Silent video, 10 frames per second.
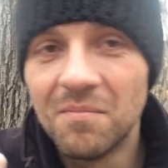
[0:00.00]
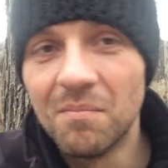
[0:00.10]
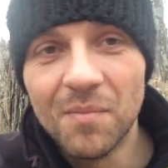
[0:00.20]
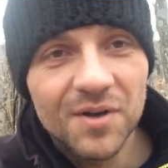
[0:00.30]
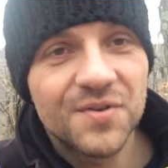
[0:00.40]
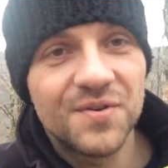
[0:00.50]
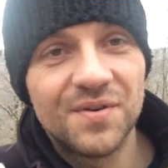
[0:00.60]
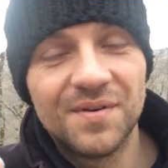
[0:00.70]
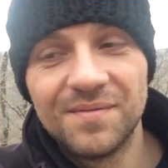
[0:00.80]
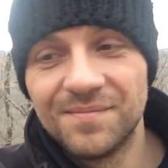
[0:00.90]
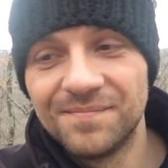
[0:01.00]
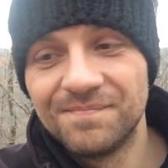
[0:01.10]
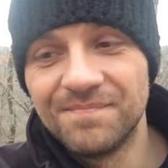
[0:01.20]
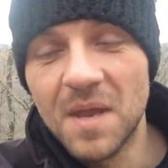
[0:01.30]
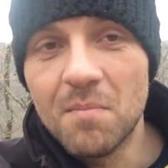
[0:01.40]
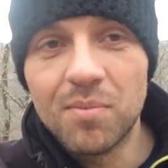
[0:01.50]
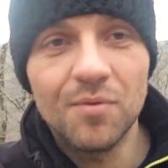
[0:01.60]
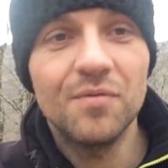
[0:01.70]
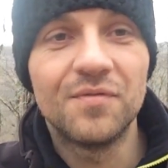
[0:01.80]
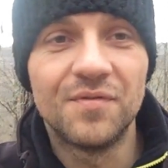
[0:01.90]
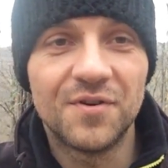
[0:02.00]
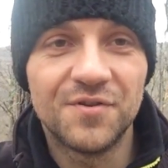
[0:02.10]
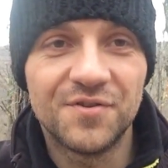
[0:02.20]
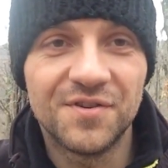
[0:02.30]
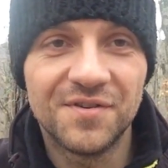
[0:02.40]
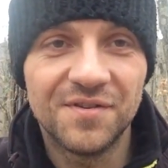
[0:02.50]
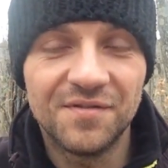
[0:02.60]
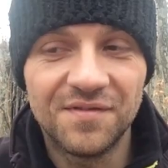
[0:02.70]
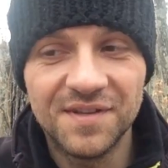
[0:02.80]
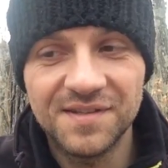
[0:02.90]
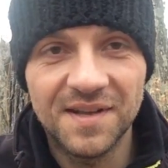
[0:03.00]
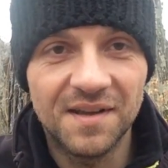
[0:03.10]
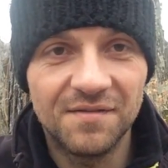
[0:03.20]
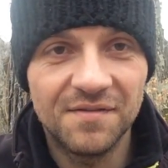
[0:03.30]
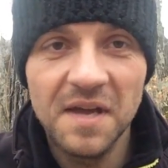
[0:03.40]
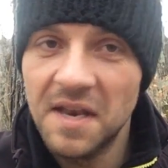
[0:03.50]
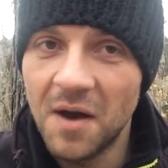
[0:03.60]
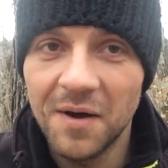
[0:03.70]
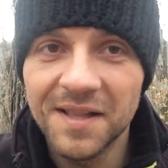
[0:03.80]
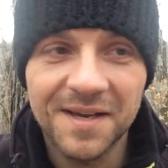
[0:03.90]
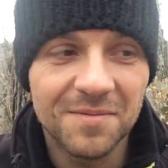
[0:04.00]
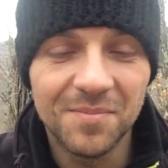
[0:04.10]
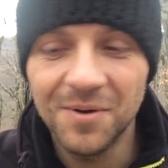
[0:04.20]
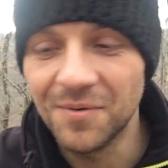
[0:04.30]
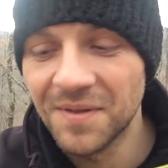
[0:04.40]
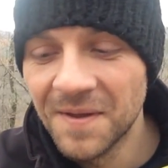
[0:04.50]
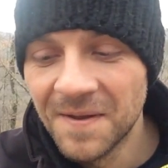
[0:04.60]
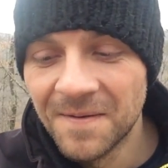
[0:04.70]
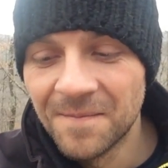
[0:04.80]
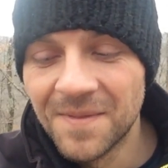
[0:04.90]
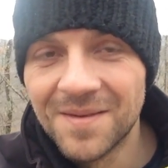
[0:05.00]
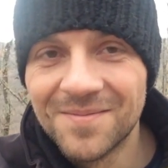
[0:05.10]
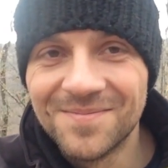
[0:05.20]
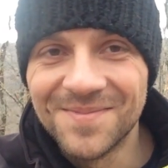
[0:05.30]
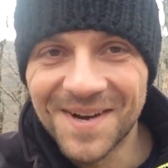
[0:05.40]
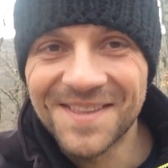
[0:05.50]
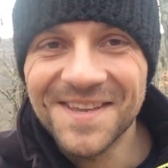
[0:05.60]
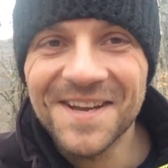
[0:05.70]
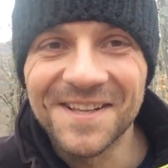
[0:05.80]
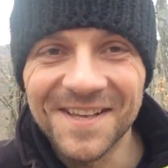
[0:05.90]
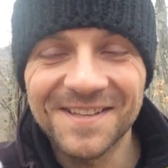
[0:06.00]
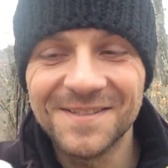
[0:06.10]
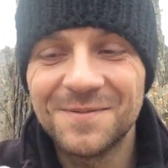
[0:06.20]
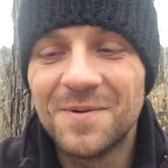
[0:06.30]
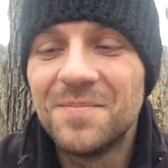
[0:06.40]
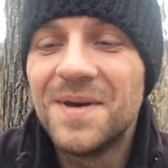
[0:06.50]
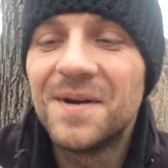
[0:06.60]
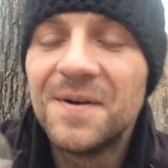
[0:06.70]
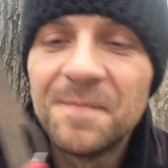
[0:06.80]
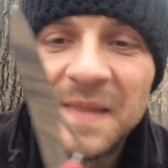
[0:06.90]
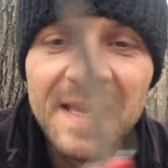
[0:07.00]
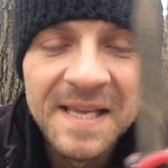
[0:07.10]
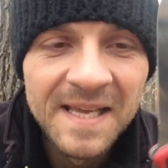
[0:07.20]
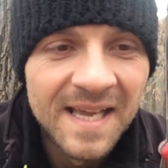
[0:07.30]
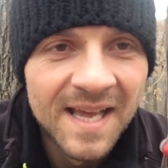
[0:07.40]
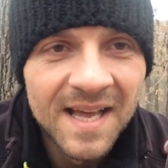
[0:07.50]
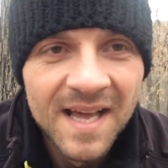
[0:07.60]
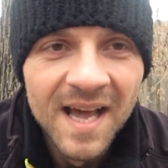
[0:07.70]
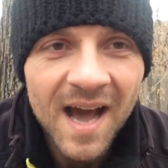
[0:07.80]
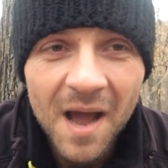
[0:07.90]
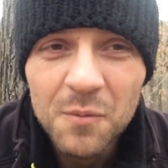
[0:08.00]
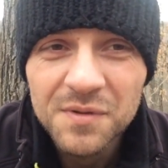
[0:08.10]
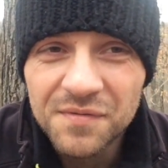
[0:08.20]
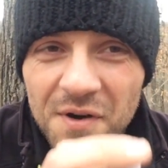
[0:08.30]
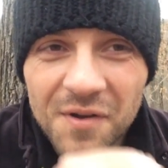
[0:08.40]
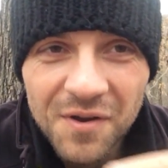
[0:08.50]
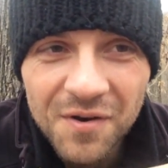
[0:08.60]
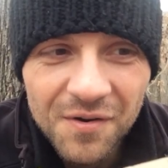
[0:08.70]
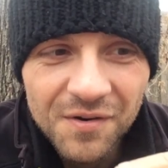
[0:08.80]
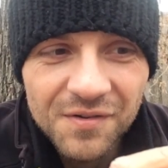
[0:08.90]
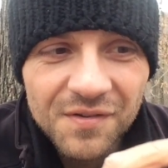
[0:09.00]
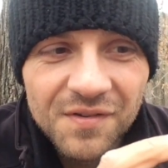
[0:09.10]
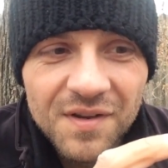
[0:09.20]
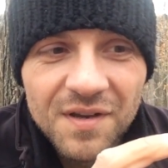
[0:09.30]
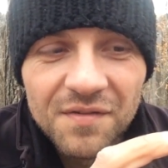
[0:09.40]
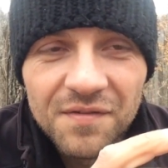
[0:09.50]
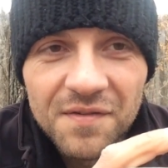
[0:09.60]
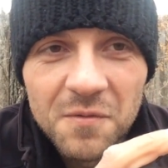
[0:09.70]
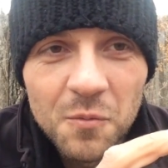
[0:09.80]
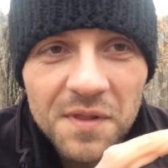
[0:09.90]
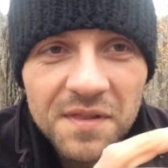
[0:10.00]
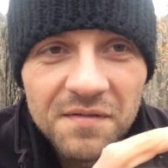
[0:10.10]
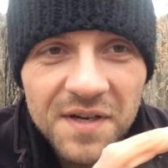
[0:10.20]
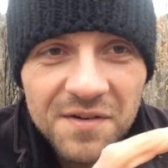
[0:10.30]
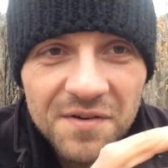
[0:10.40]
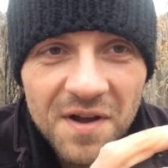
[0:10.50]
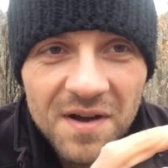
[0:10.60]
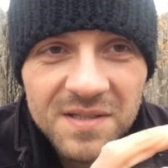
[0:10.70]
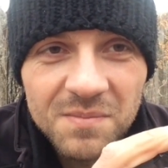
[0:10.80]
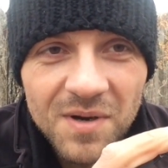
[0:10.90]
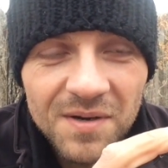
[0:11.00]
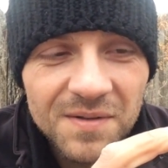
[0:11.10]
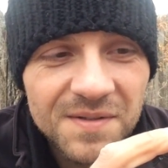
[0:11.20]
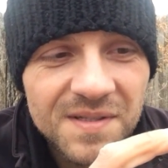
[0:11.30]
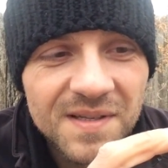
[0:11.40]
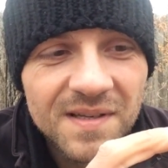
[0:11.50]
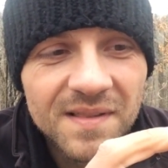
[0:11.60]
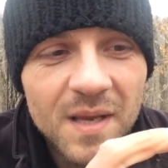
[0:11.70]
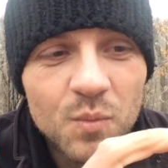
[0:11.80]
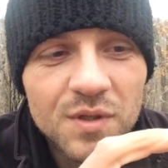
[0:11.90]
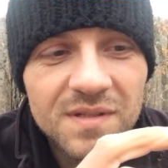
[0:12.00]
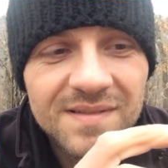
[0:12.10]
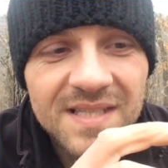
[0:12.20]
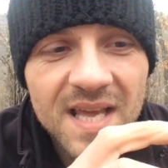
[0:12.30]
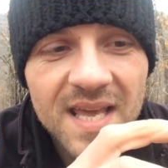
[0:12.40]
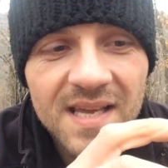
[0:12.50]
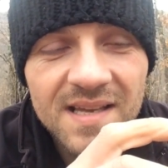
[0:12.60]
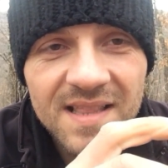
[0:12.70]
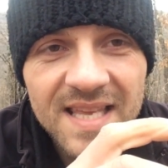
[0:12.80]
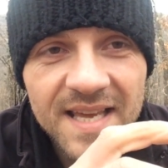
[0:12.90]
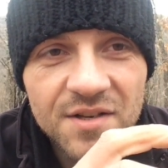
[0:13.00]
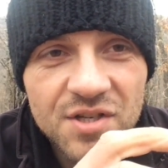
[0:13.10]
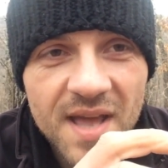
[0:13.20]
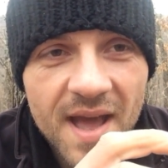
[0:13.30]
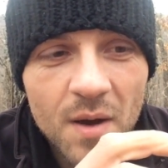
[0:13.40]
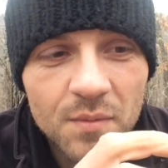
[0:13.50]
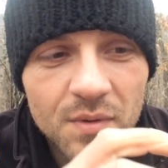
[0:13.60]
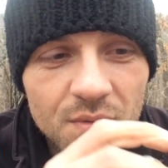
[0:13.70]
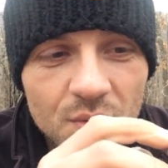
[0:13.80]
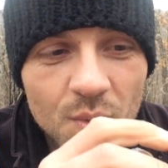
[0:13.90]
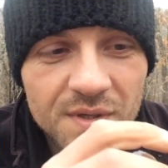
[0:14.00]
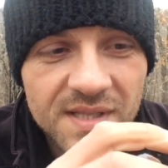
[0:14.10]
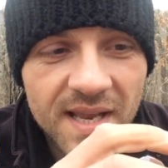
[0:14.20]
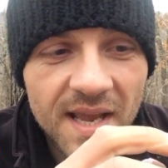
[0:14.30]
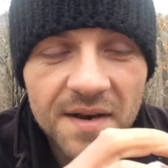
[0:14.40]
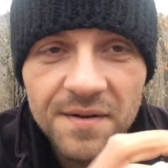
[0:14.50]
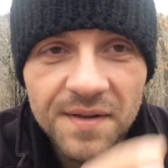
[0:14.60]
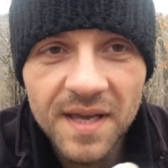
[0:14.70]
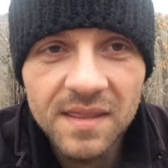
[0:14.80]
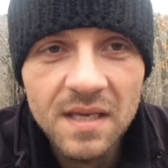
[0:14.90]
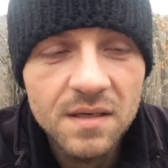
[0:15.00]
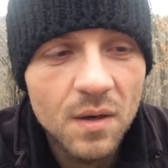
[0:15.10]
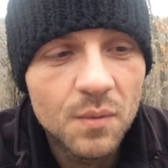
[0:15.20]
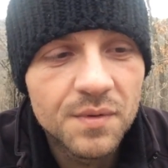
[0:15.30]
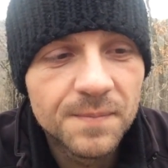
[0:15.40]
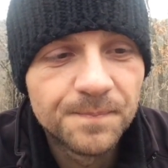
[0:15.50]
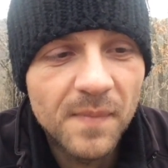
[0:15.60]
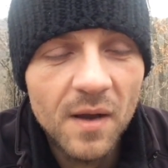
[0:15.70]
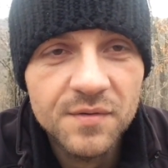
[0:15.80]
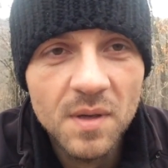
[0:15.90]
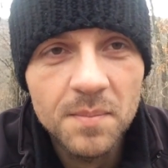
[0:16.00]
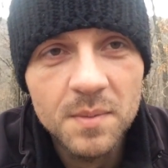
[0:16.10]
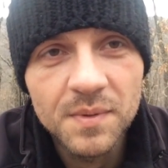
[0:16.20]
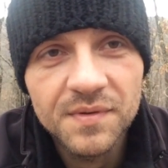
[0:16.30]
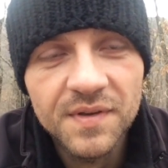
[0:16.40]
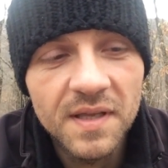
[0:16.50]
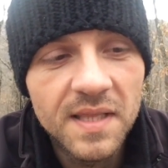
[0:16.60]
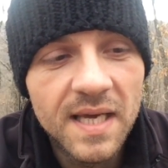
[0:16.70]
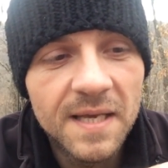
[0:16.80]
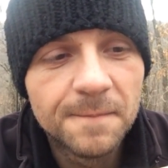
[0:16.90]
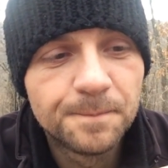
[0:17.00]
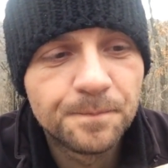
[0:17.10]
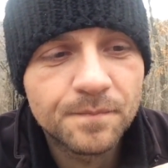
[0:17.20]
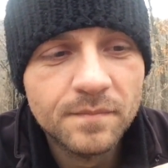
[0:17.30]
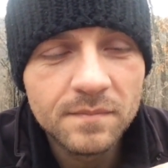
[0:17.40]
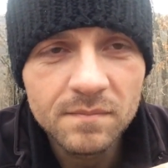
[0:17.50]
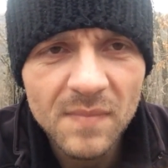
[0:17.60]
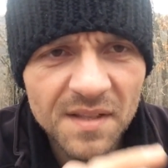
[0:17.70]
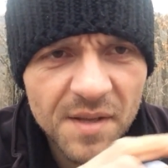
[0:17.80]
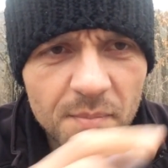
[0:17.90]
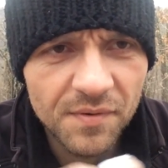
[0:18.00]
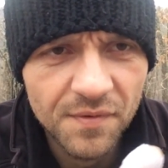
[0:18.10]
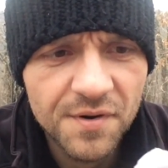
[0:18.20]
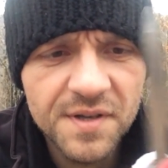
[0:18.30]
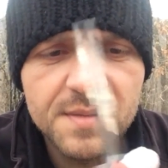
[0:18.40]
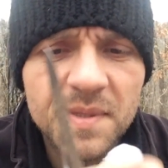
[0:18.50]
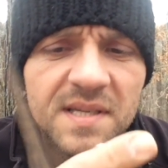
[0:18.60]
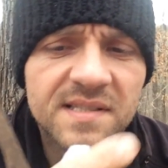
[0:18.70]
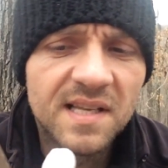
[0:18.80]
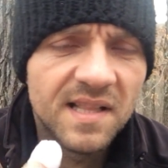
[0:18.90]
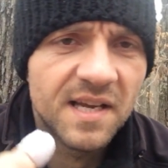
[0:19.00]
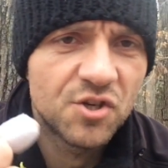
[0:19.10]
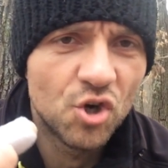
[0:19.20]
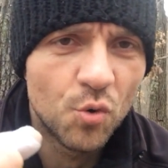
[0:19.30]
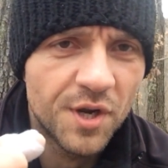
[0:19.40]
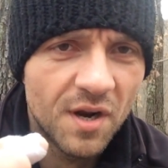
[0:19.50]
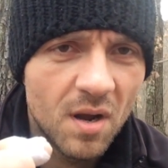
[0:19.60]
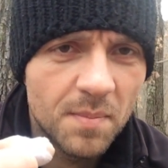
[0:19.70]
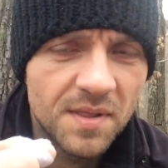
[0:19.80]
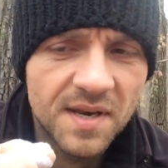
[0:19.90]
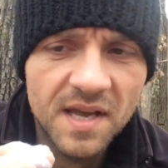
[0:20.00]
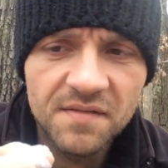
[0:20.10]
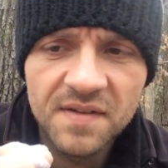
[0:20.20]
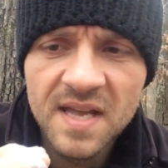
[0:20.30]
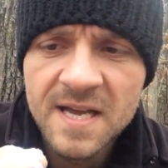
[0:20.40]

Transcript: Much improved version of this knife. Now I like them both, but I think I like this one better. I was very curious to see if with the Victorinox models they would take the edge down towards the handle, and they don't. Now some people said that they prefer this because they like choking up on the knife.